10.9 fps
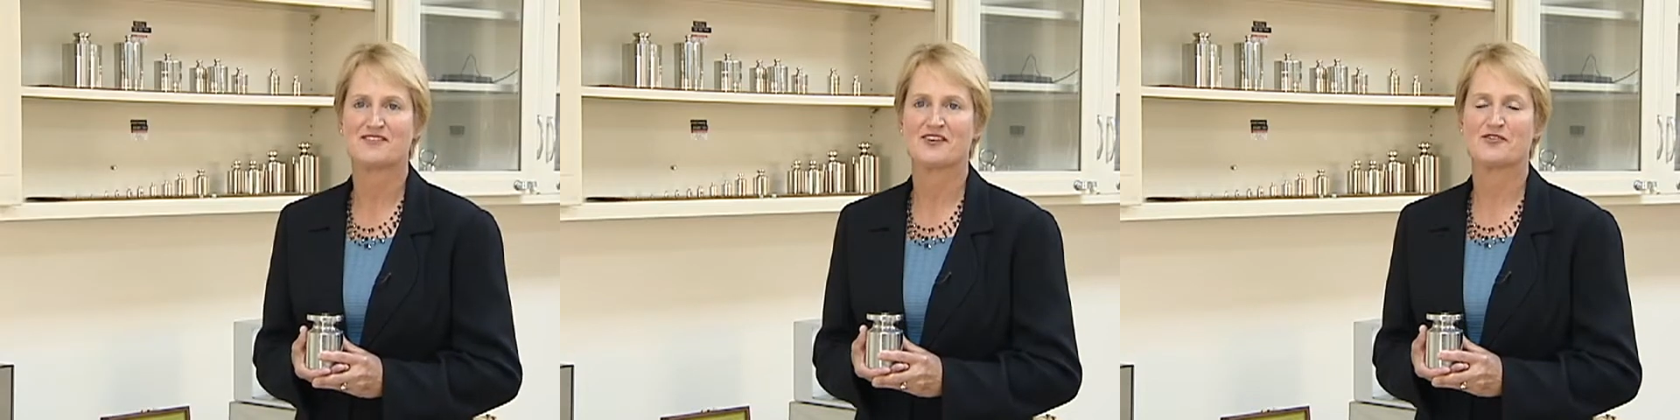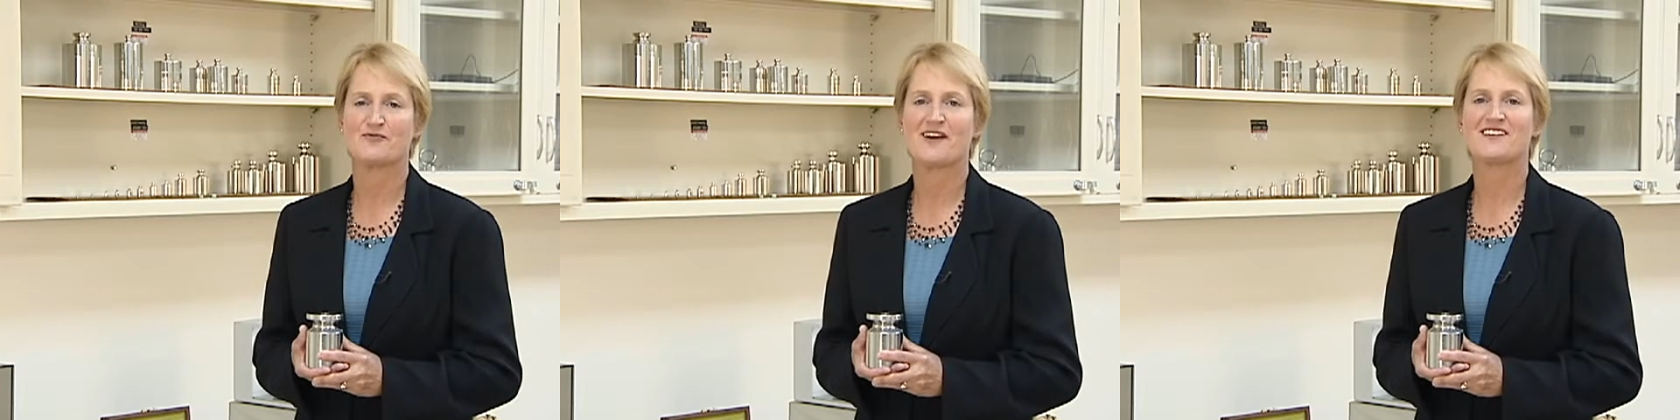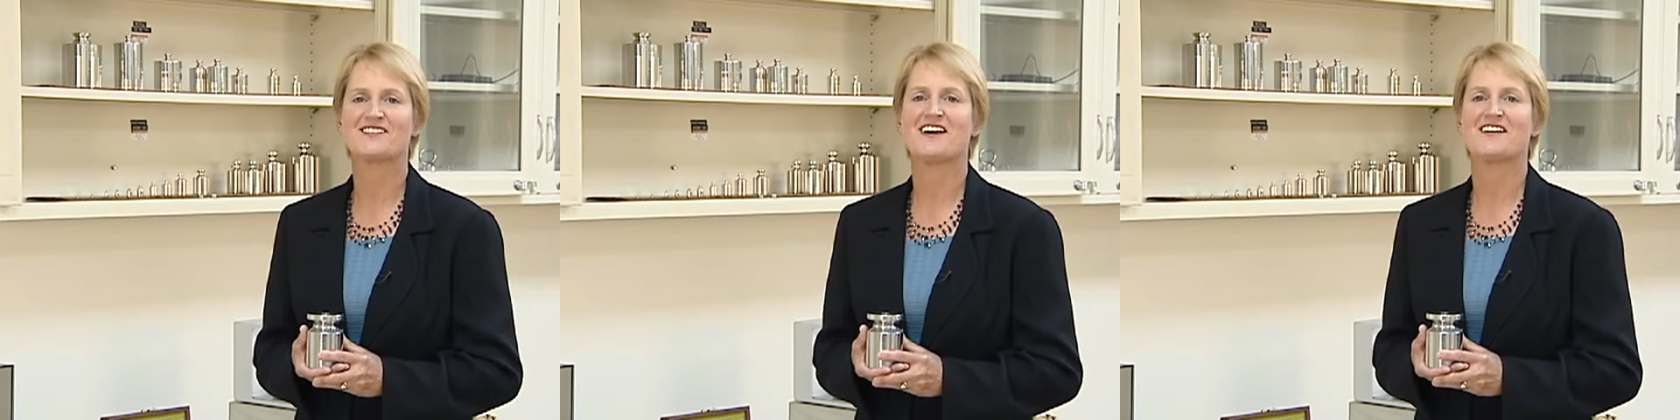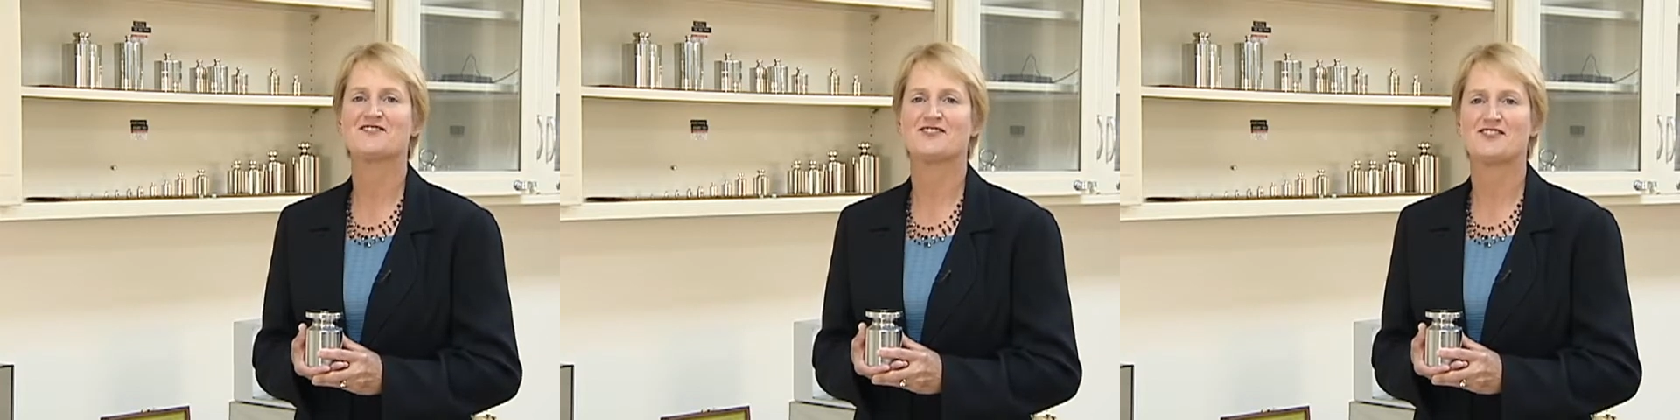that are
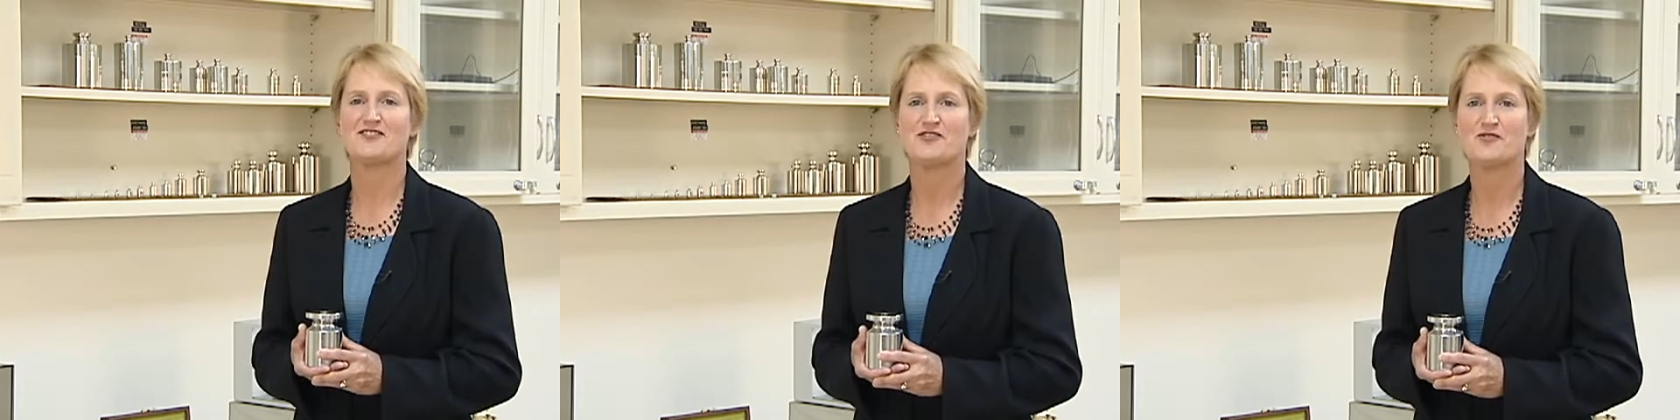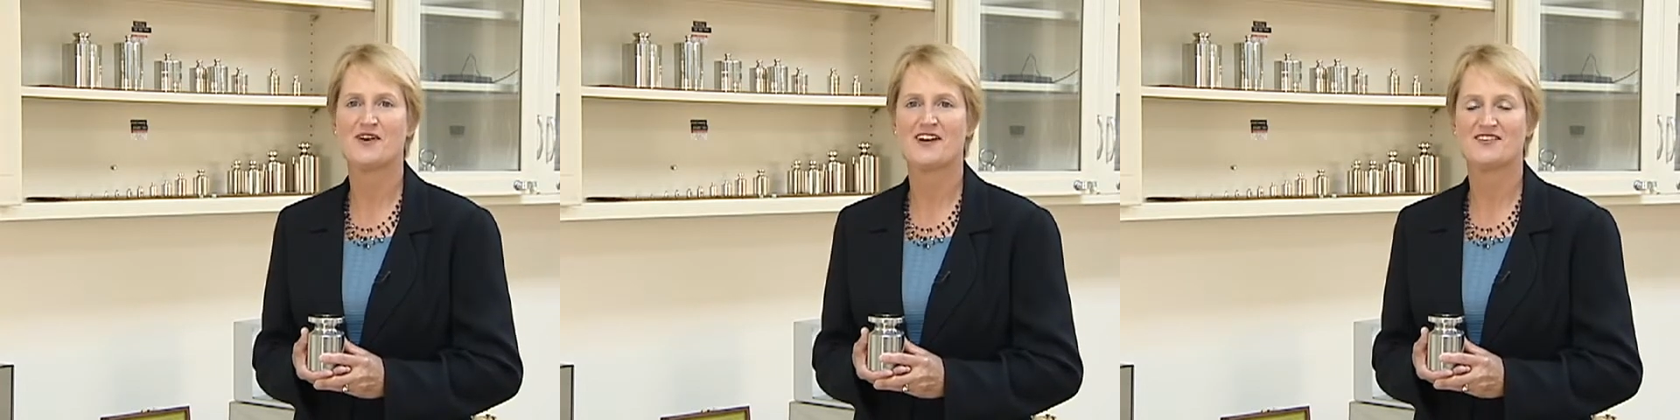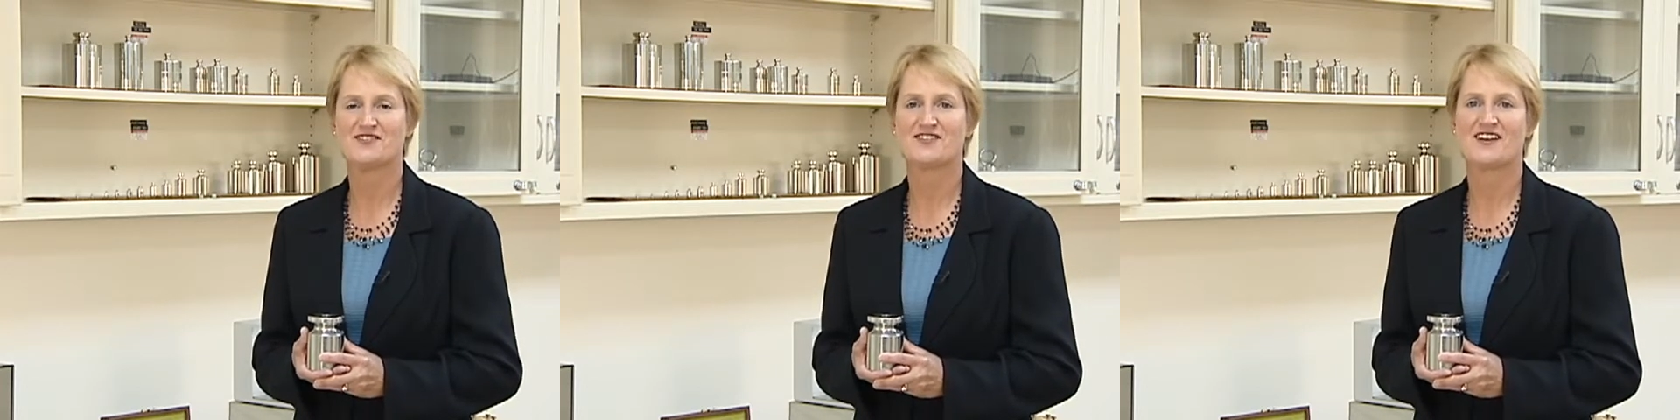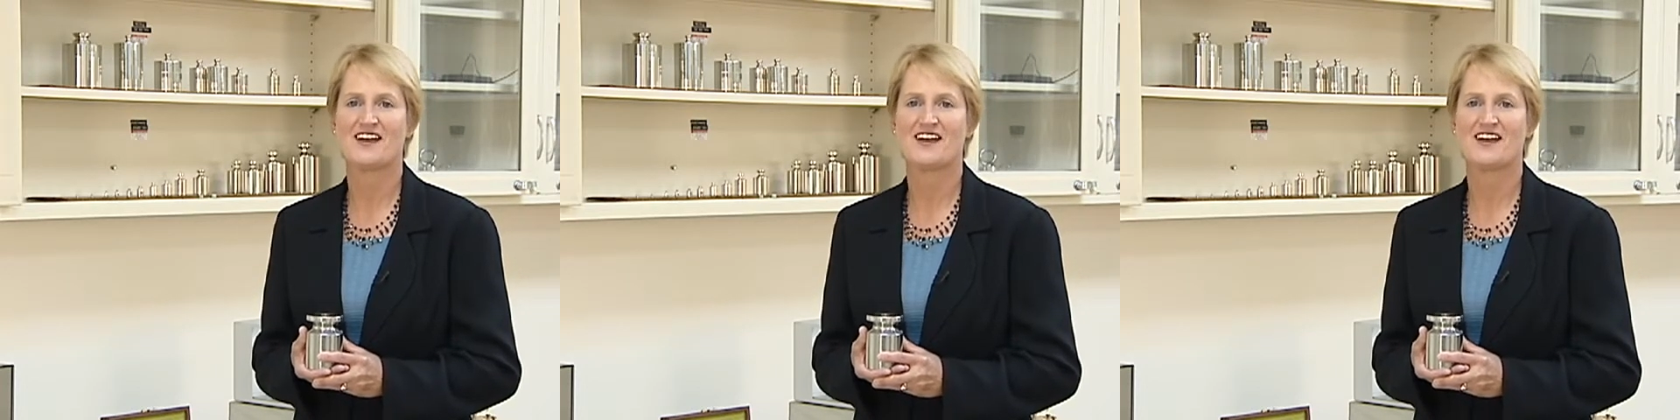recognized in the U.S.